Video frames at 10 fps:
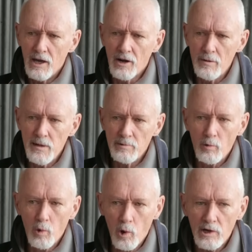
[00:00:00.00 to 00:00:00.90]
And I remember
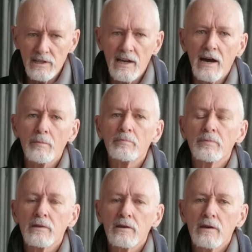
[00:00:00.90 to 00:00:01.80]
walking
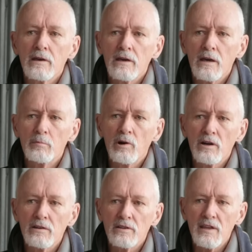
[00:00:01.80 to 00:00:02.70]
up, and
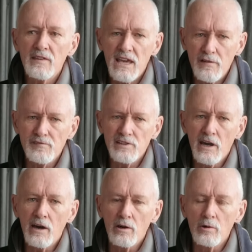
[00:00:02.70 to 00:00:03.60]
the
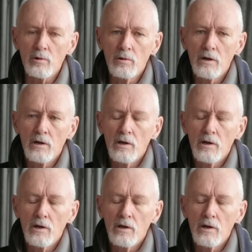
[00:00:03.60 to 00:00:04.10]
FTO